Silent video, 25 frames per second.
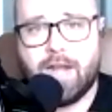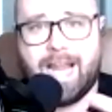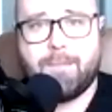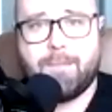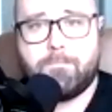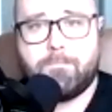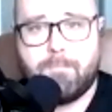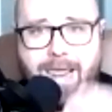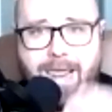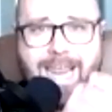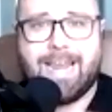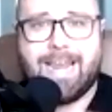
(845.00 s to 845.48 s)

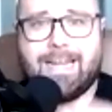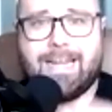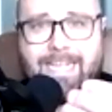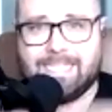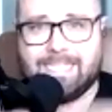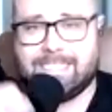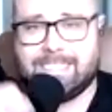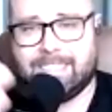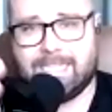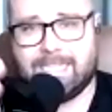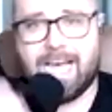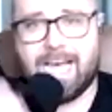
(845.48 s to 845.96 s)
man
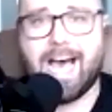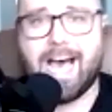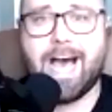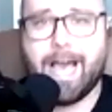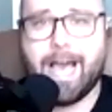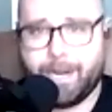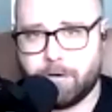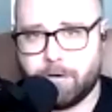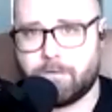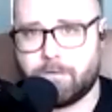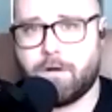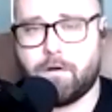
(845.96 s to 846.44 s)
is in the
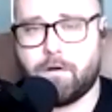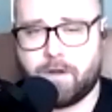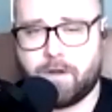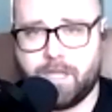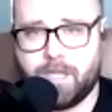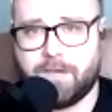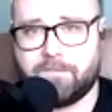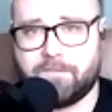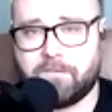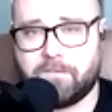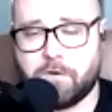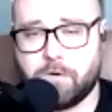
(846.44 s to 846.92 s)

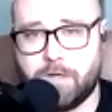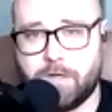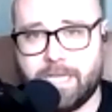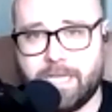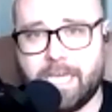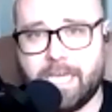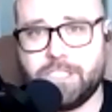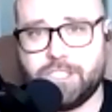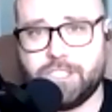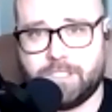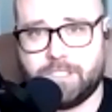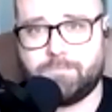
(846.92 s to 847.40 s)
hierarchy of
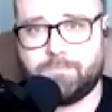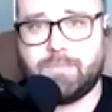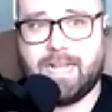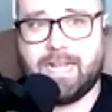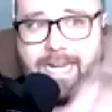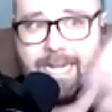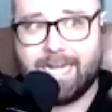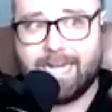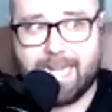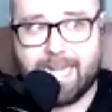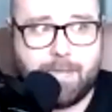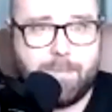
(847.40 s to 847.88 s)
creation by
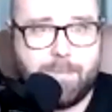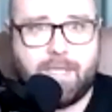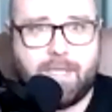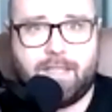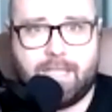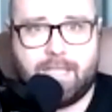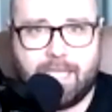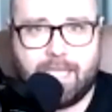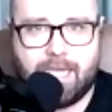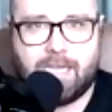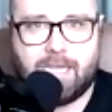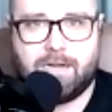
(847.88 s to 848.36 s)
naming
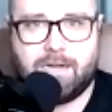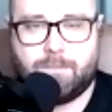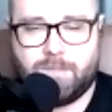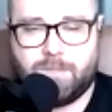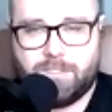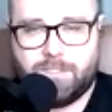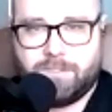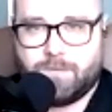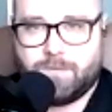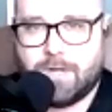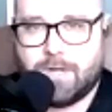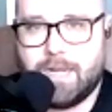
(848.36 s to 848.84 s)
the
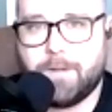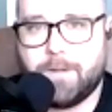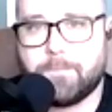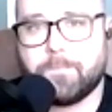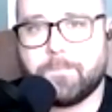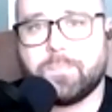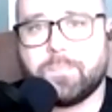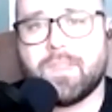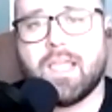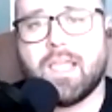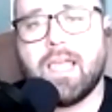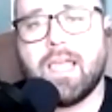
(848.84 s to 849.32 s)
animals, right?
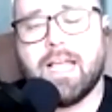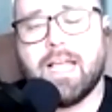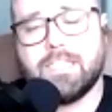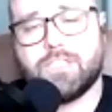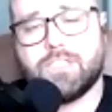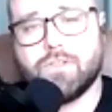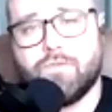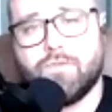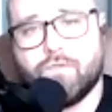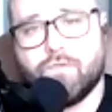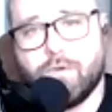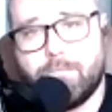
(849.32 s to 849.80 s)
And
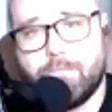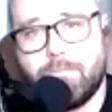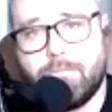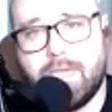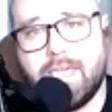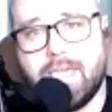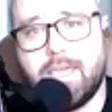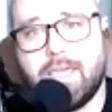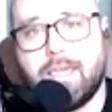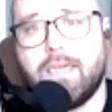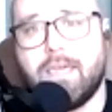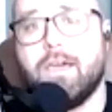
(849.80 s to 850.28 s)
so, for
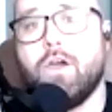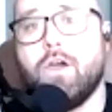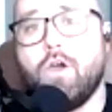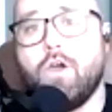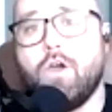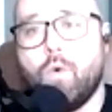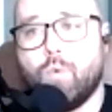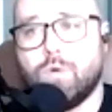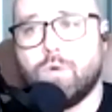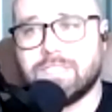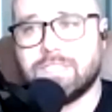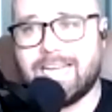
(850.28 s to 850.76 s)
me,
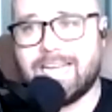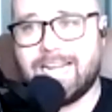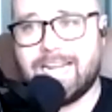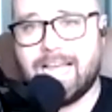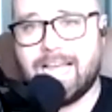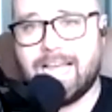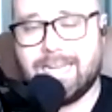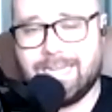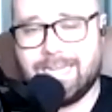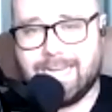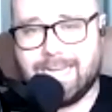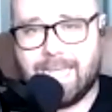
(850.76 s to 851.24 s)
once I
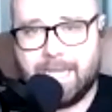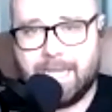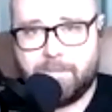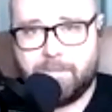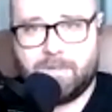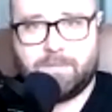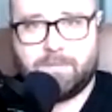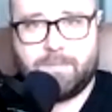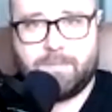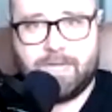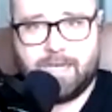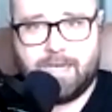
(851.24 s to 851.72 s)

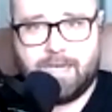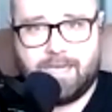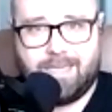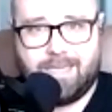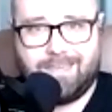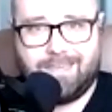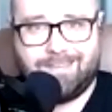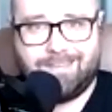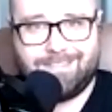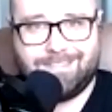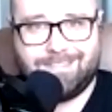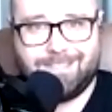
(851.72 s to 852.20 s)
named
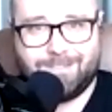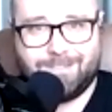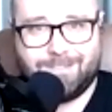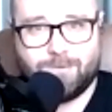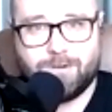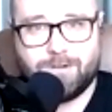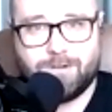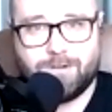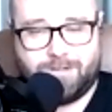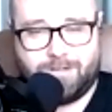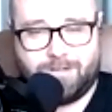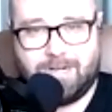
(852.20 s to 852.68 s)
my
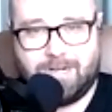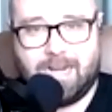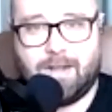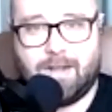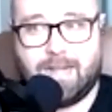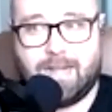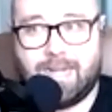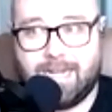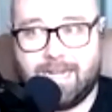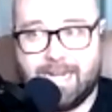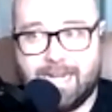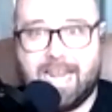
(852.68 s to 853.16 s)
disorder
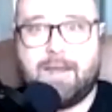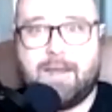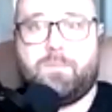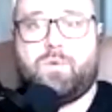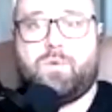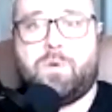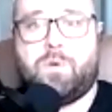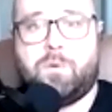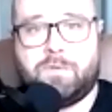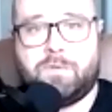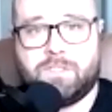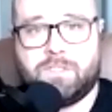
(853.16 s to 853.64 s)
and named
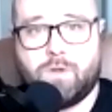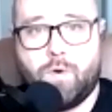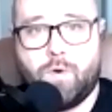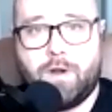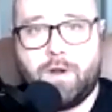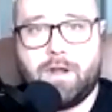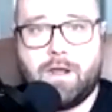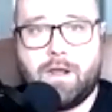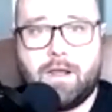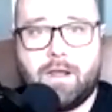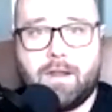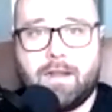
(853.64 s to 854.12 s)
what was
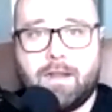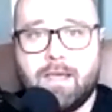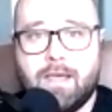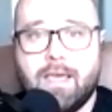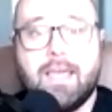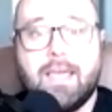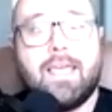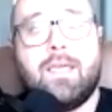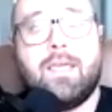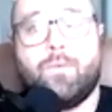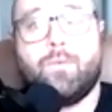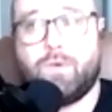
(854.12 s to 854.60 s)
going on,
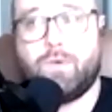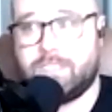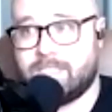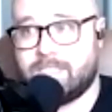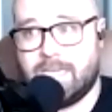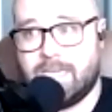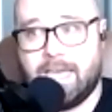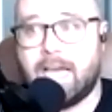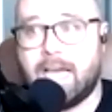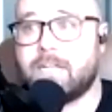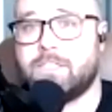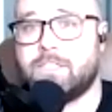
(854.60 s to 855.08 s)
it was
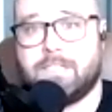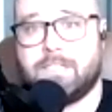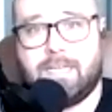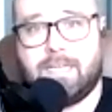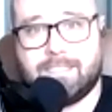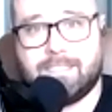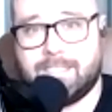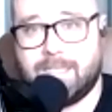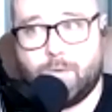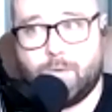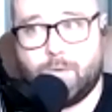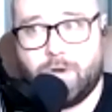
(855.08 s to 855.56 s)
actually, I
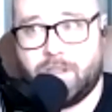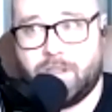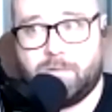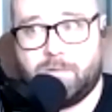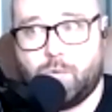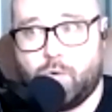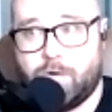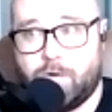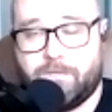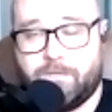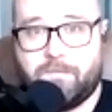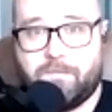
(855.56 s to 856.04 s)
say, one of the
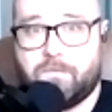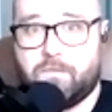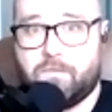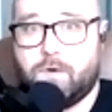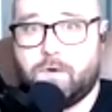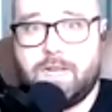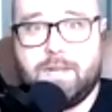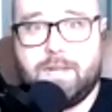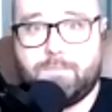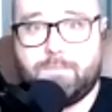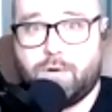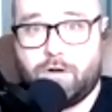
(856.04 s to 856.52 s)
more
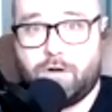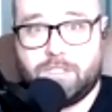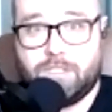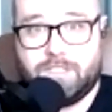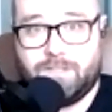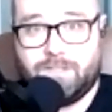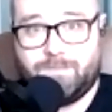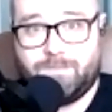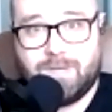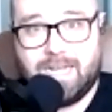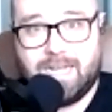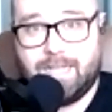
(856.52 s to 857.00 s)
freeing parts
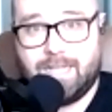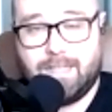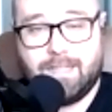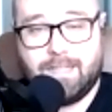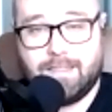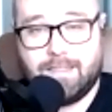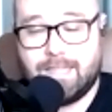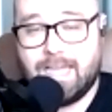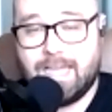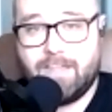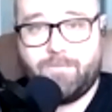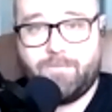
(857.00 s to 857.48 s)
of my
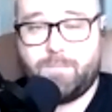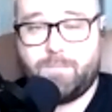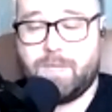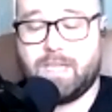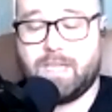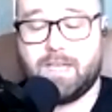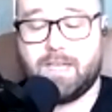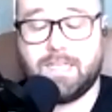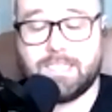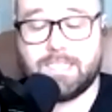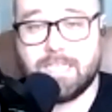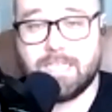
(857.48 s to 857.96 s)
life
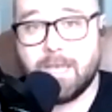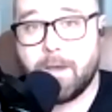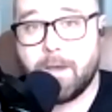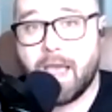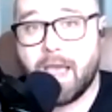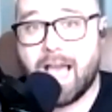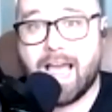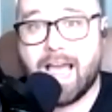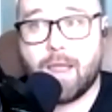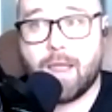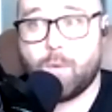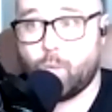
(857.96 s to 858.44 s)
because
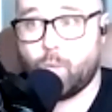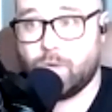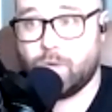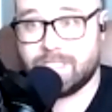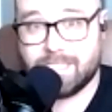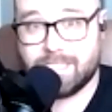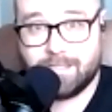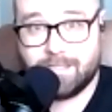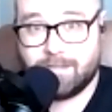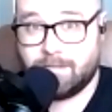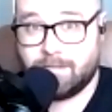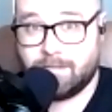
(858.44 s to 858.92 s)
I
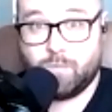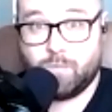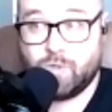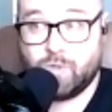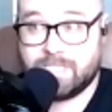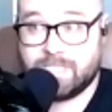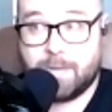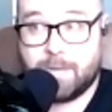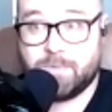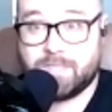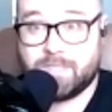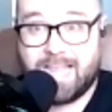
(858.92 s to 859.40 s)
was
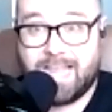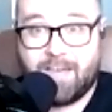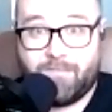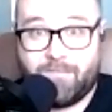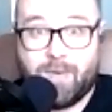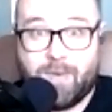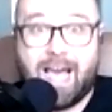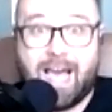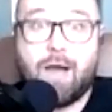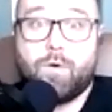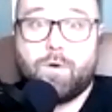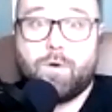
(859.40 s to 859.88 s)
was able to have
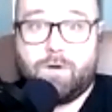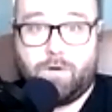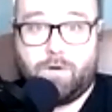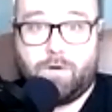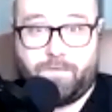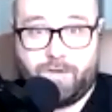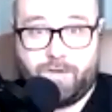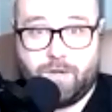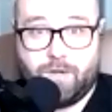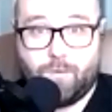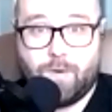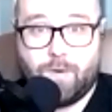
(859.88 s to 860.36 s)
power
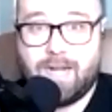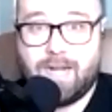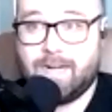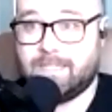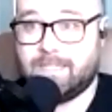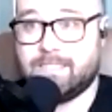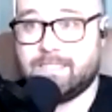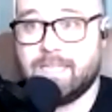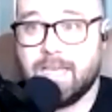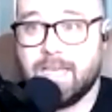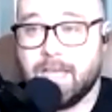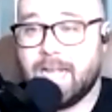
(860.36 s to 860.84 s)
over it, right? And
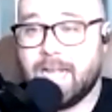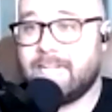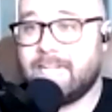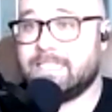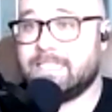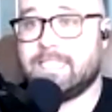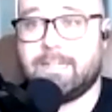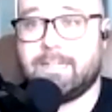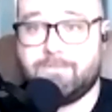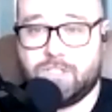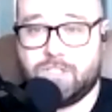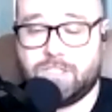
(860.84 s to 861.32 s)

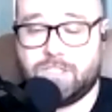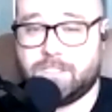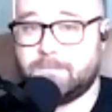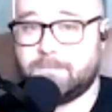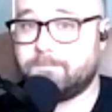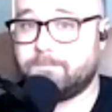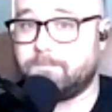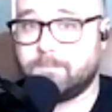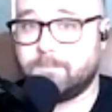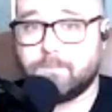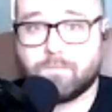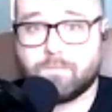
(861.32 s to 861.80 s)
instead of just
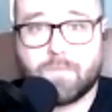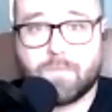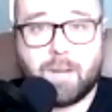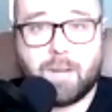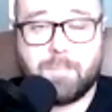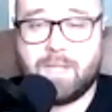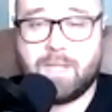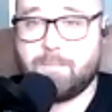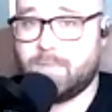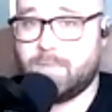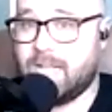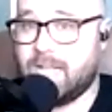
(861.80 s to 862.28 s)

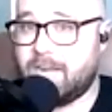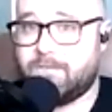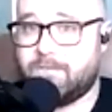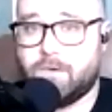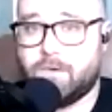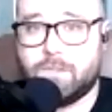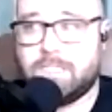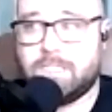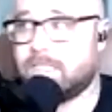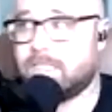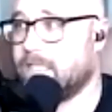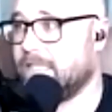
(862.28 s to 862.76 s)
being
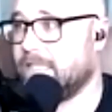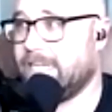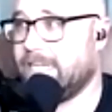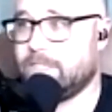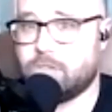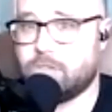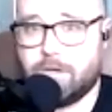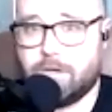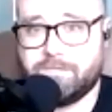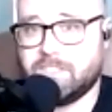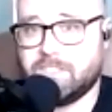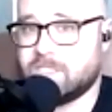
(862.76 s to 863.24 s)
blindfolded, the
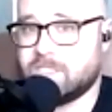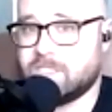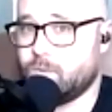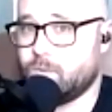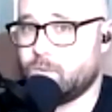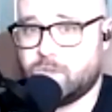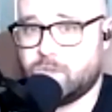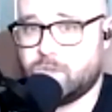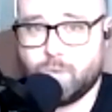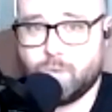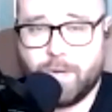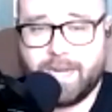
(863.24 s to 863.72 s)
lights off and sw-
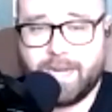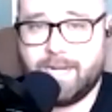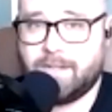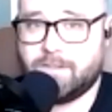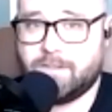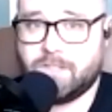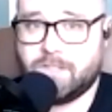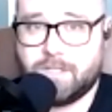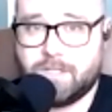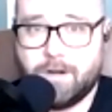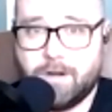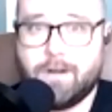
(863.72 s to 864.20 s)
swinging
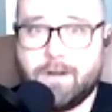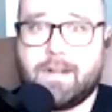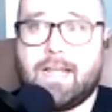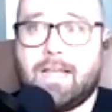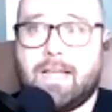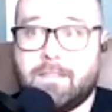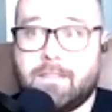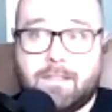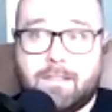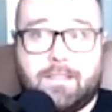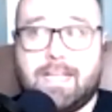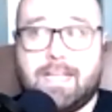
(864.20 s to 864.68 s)
in the dark,
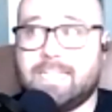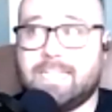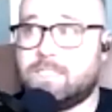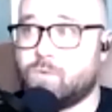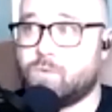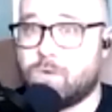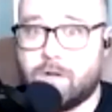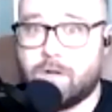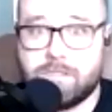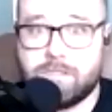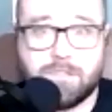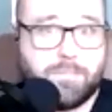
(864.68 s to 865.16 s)
the lights
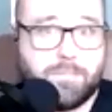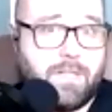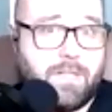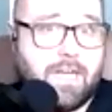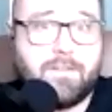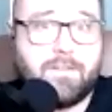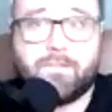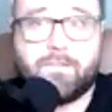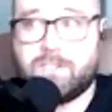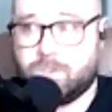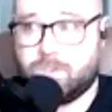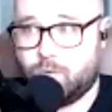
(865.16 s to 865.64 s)
were on, the
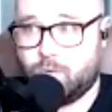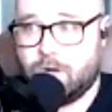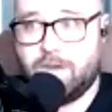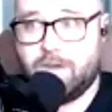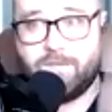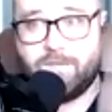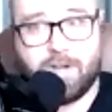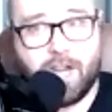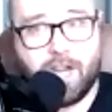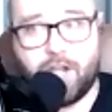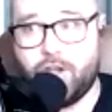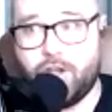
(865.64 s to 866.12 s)
blindfold were
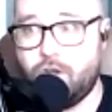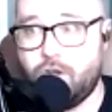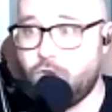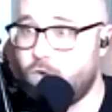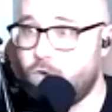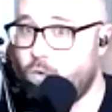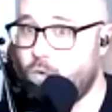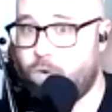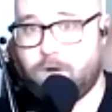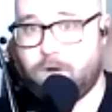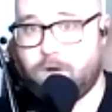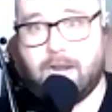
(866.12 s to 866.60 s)
off, and I
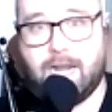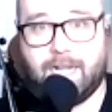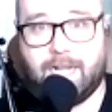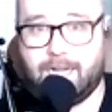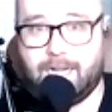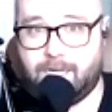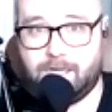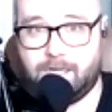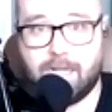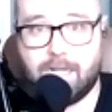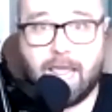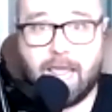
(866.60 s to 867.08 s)
knew where I
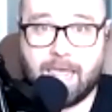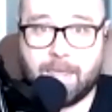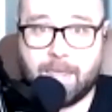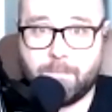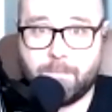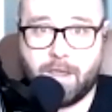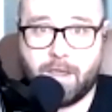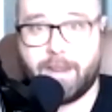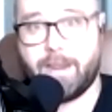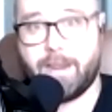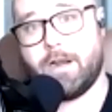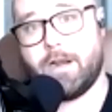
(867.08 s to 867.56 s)
needed to aim
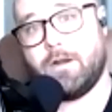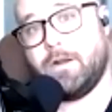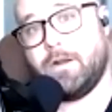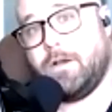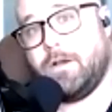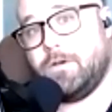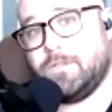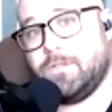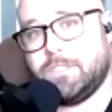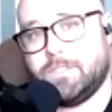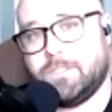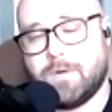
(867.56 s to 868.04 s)
my
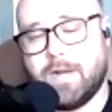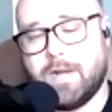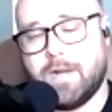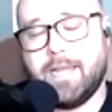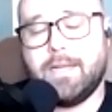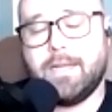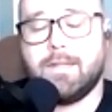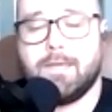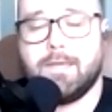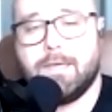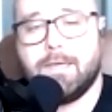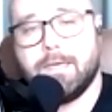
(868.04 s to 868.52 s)
arrows,
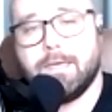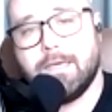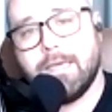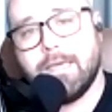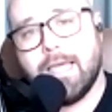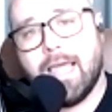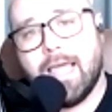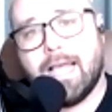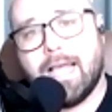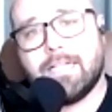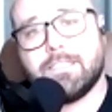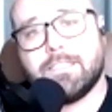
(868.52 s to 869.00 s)
right?
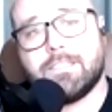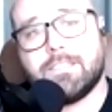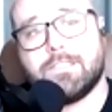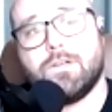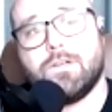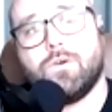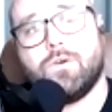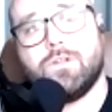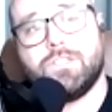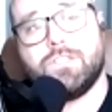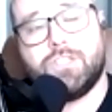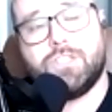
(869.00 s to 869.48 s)
And
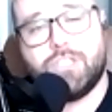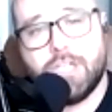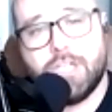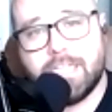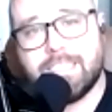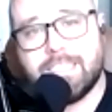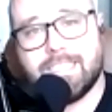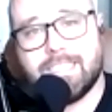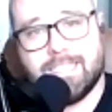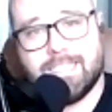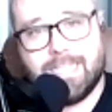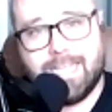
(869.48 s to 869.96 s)
so,
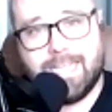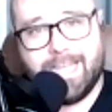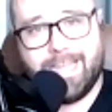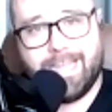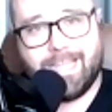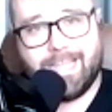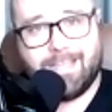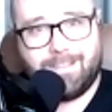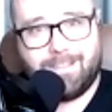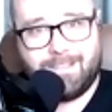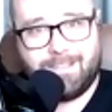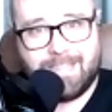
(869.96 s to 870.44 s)
just like
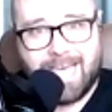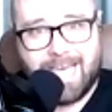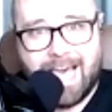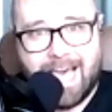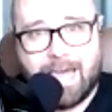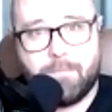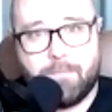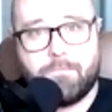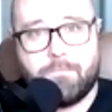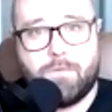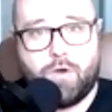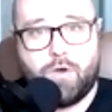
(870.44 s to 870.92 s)

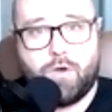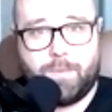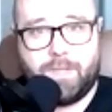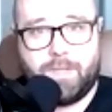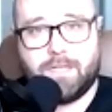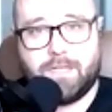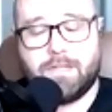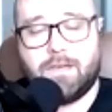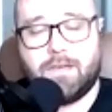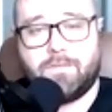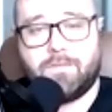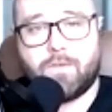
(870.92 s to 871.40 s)
that
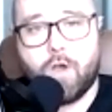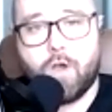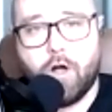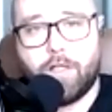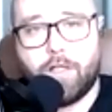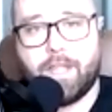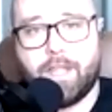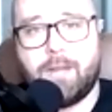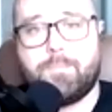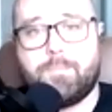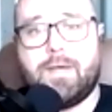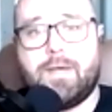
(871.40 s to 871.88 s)
moment of
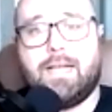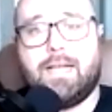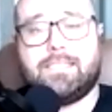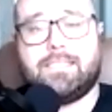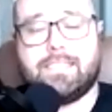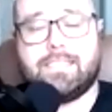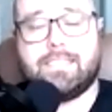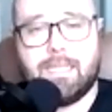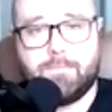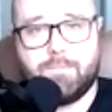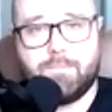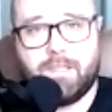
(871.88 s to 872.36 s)
calling it by
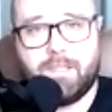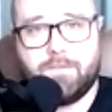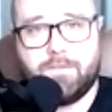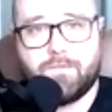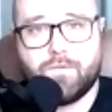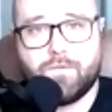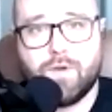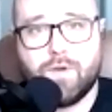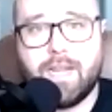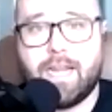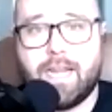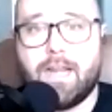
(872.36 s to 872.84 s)
its name being
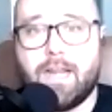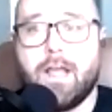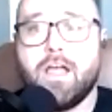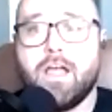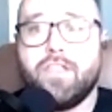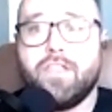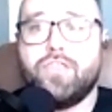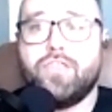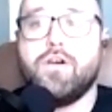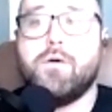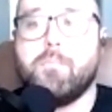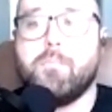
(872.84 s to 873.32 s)
freeing,
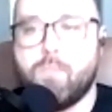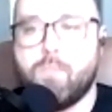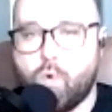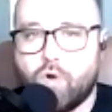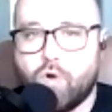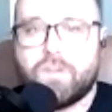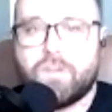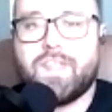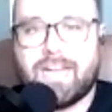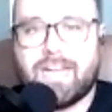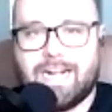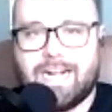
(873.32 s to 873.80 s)
the
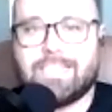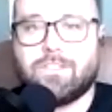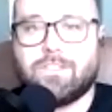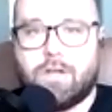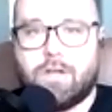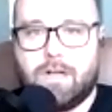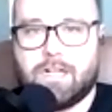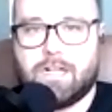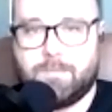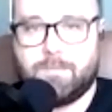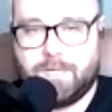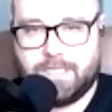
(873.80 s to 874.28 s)
more that I
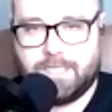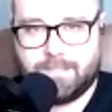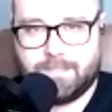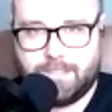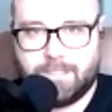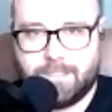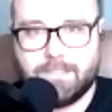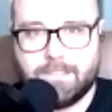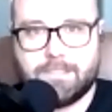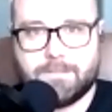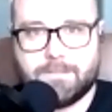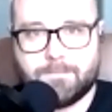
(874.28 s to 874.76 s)
talk about
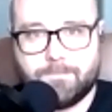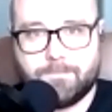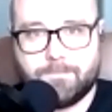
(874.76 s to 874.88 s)
this,